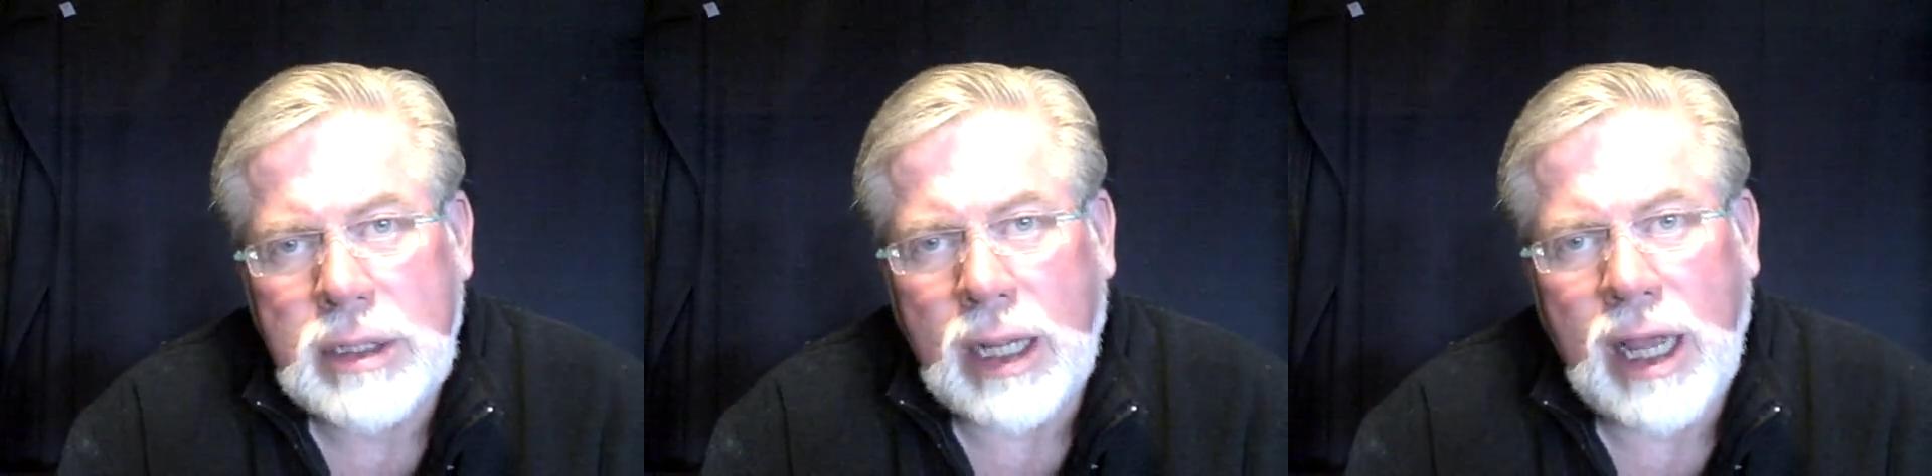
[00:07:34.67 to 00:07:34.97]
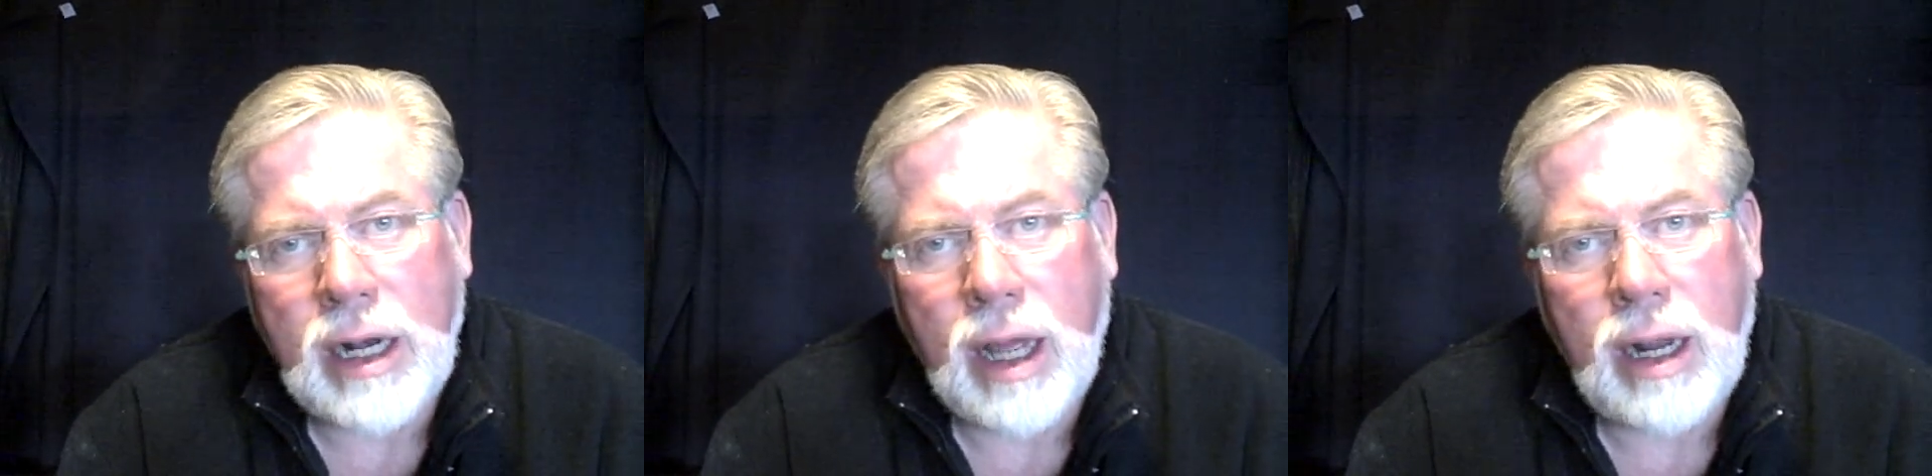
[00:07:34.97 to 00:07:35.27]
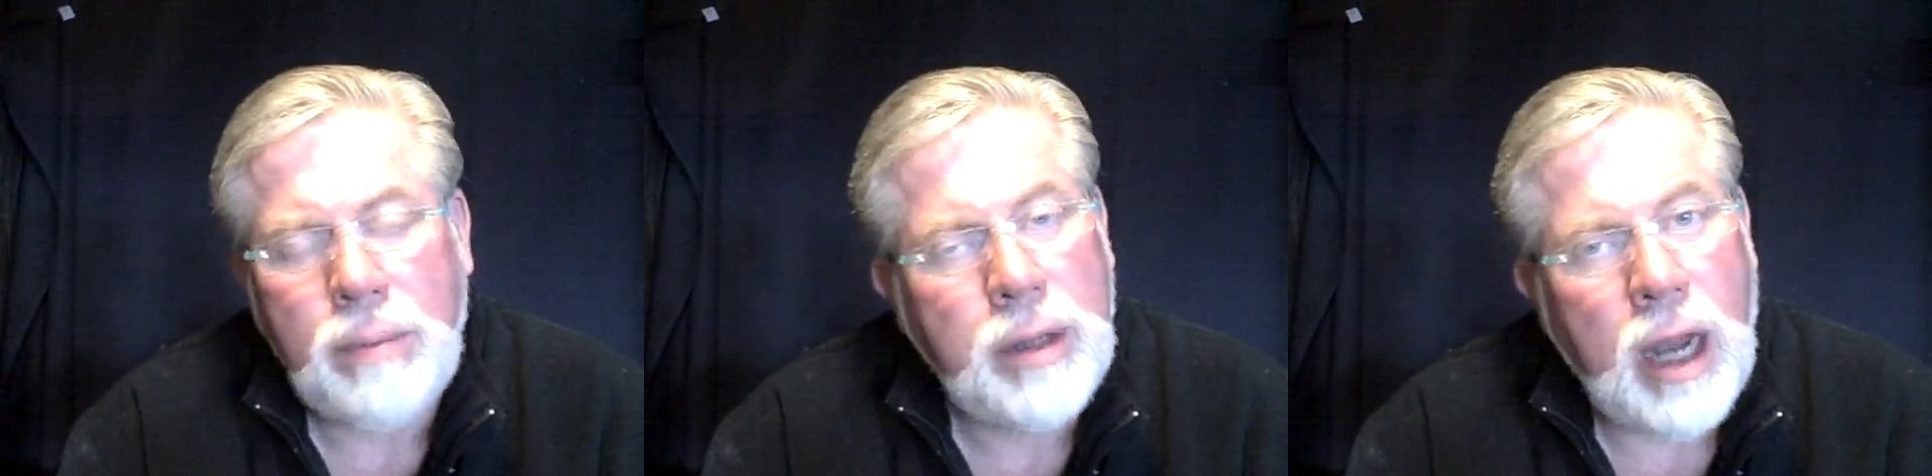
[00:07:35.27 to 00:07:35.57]
the hit
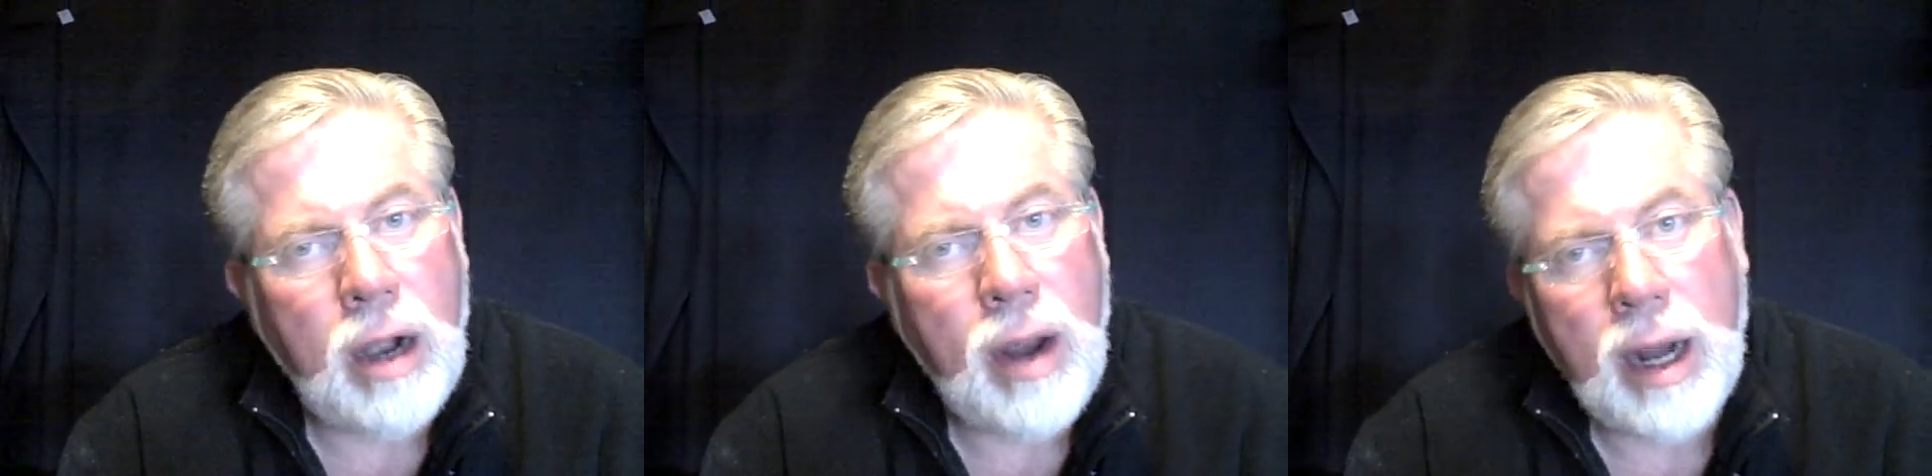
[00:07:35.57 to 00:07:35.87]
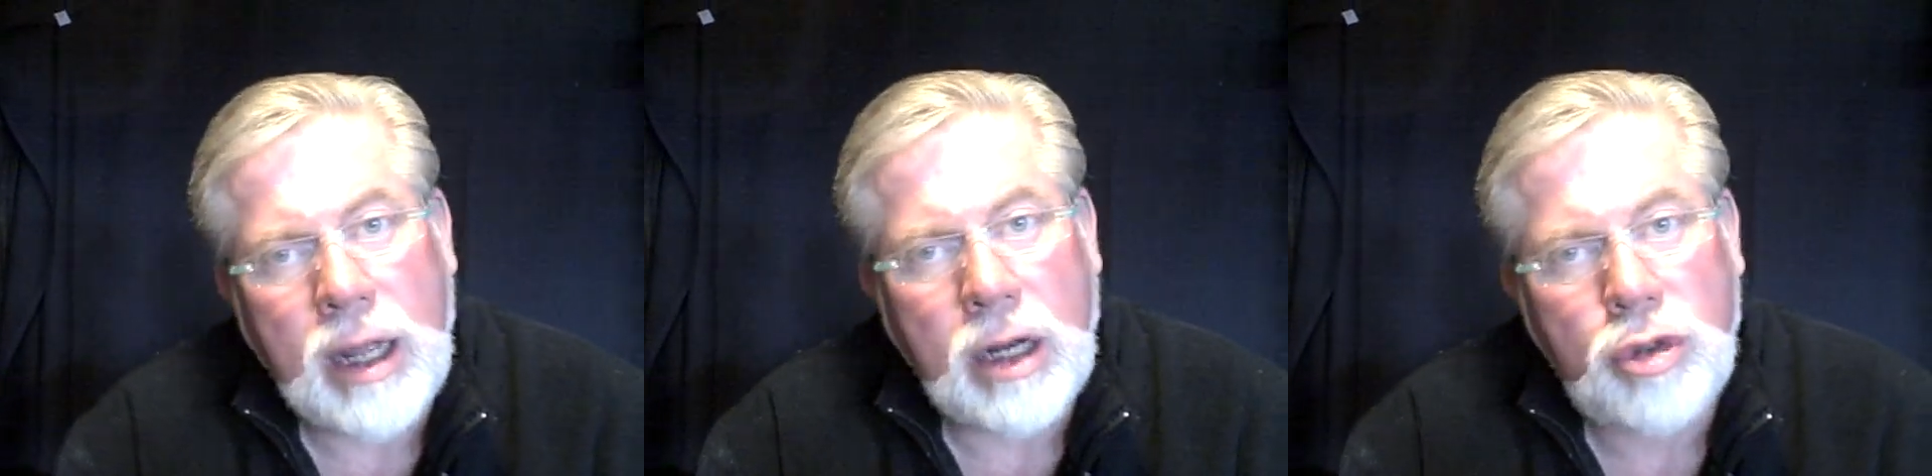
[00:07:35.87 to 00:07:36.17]
on Pierre Elliott